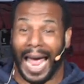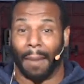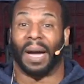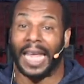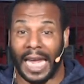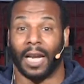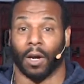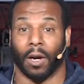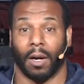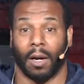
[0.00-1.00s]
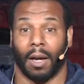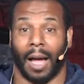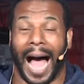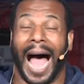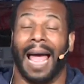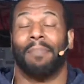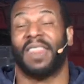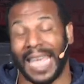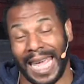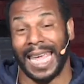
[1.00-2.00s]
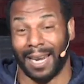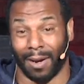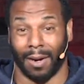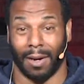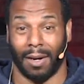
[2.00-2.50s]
am a healer. I am the healer.